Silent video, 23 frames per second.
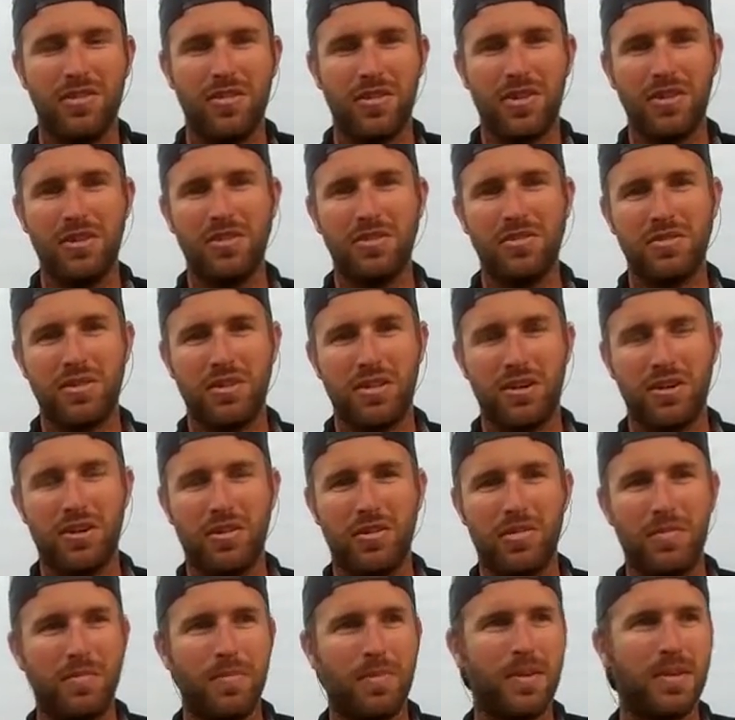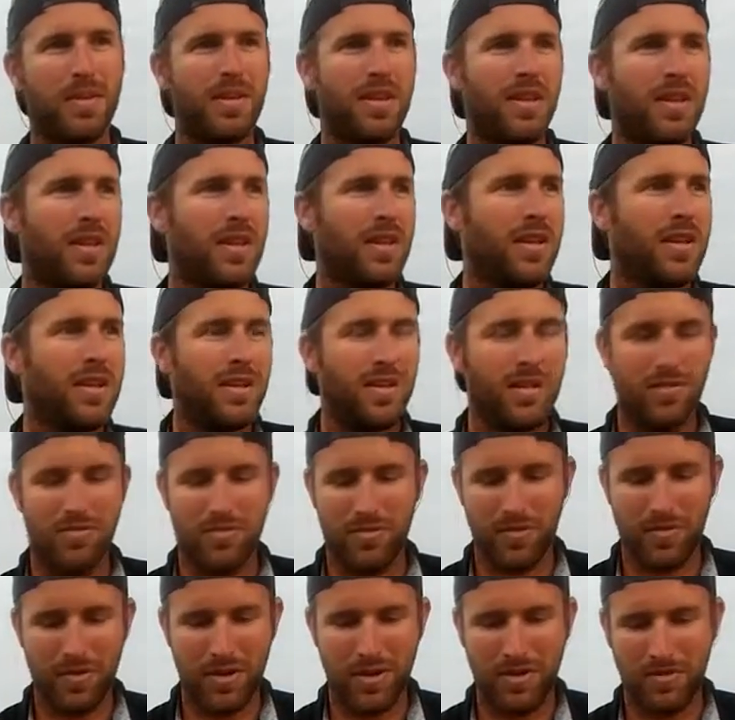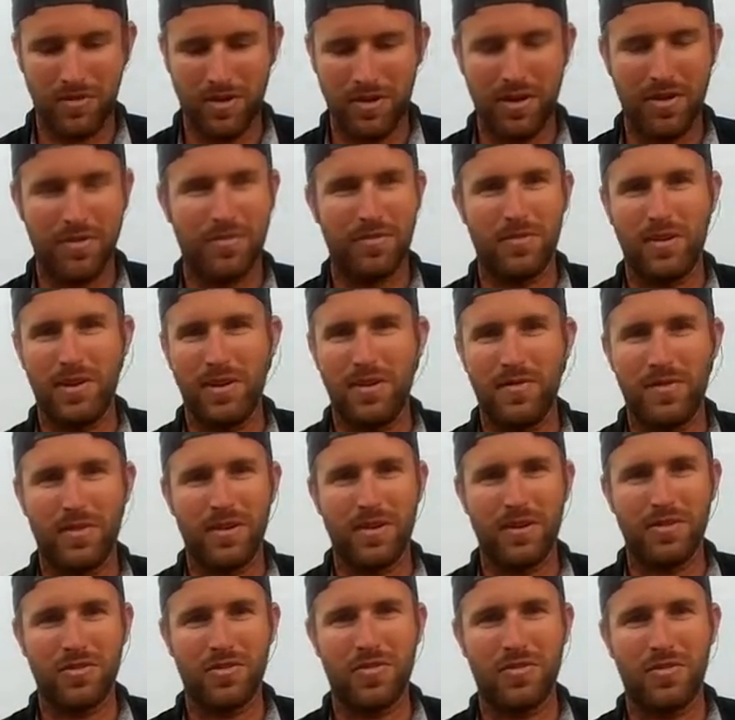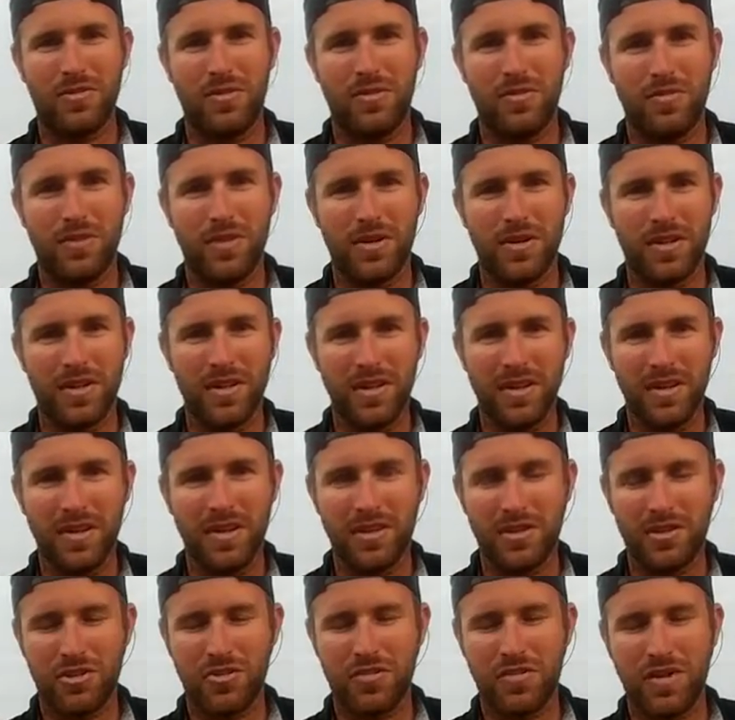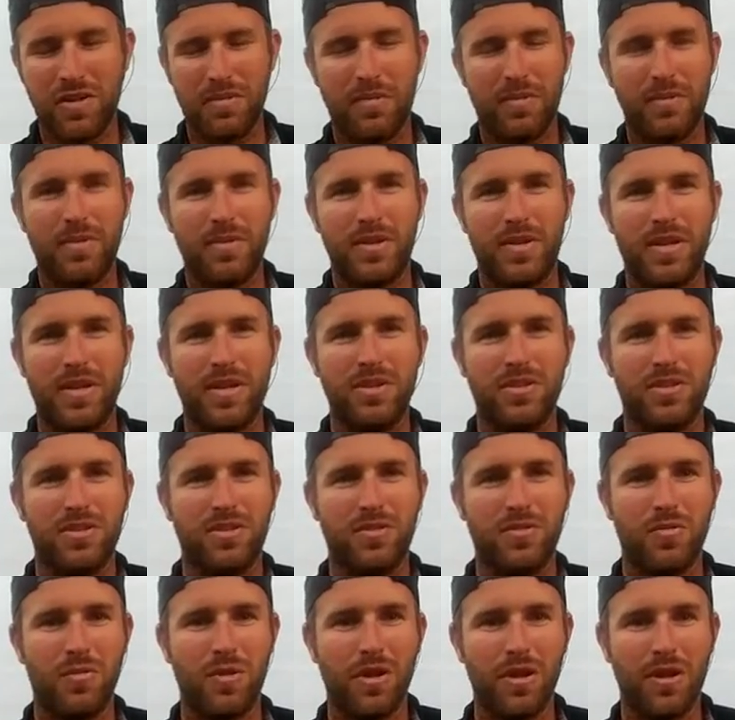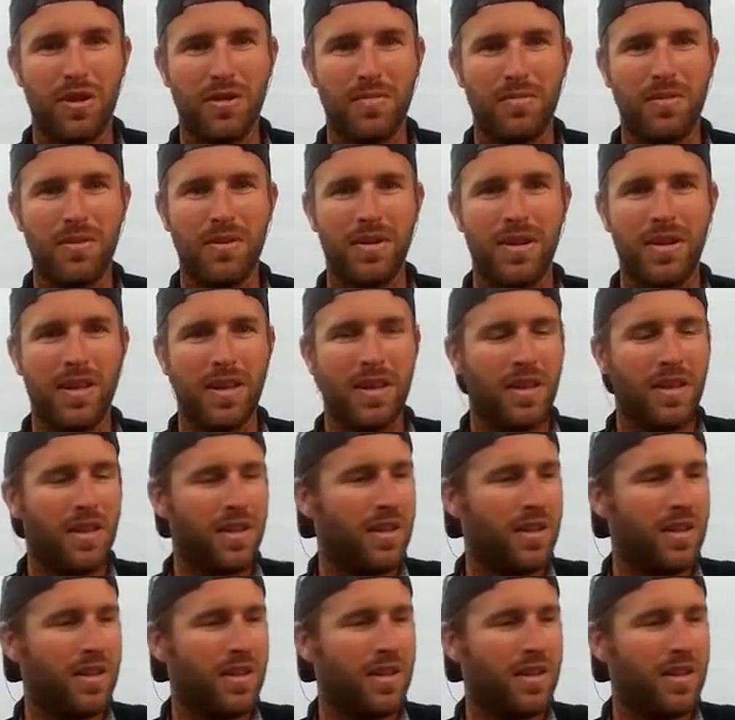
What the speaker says: You can use gulp and whatever else really works. Any shrimp imitation will work, but